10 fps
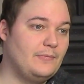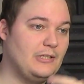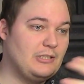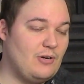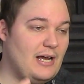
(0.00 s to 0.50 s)

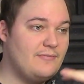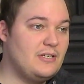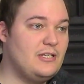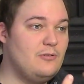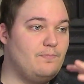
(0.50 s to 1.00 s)
so after
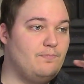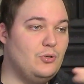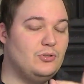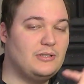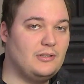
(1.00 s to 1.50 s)
you
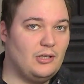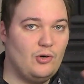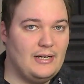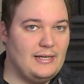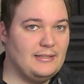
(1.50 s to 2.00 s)
boosted the
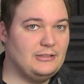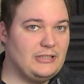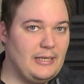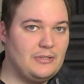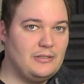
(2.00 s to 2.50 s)
low end and
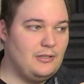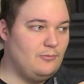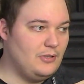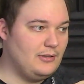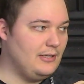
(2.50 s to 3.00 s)
shaped it
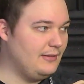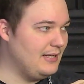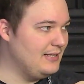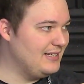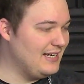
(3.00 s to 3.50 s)
and whatnot,
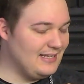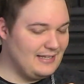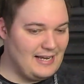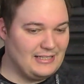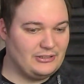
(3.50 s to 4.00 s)
then it can
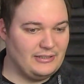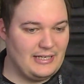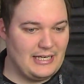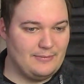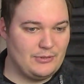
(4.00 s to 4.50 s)
actually
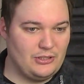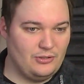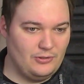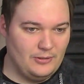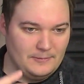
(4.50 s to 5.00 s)
help
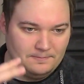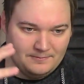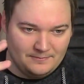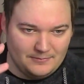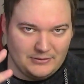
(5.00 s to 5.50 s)
to
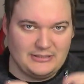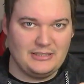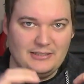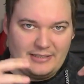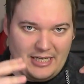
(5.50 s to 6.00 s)

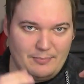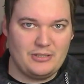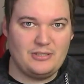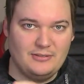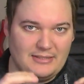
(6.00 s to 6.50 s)
still keep
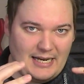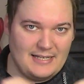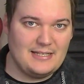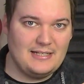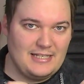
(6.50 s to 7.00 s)
it
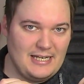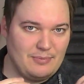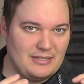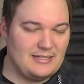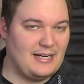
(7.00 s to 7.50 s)
contained and keep
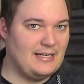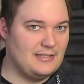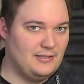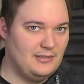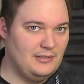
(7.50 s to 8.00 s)
it
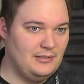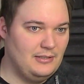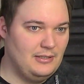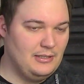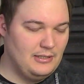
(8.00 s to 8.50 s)
tight.
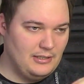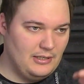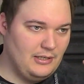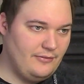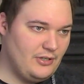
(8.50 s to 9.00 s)

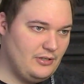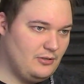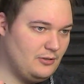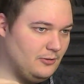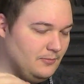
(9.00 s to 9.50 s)
If
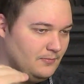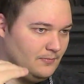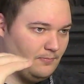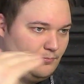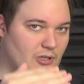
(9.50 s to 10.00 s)
you
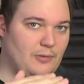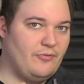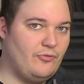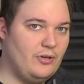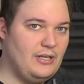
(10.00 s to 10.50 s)
put it
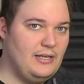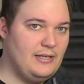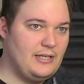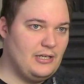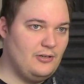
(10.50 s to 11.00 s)
before the
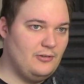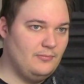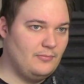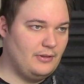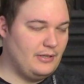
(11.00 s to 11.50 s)
EQ,
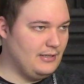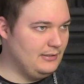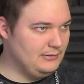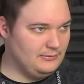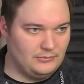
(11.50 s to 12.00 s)

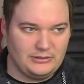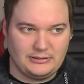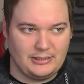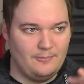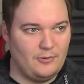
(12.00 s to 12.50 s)
then
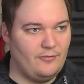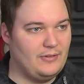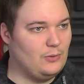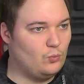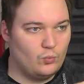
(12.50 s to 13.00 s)
some of
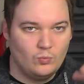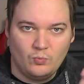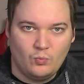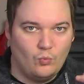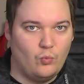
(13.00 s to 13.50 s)
that
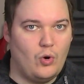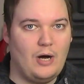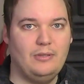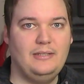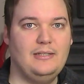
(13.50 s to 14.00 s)

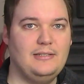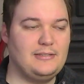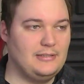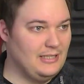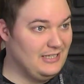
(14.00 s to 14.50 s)
wobbliness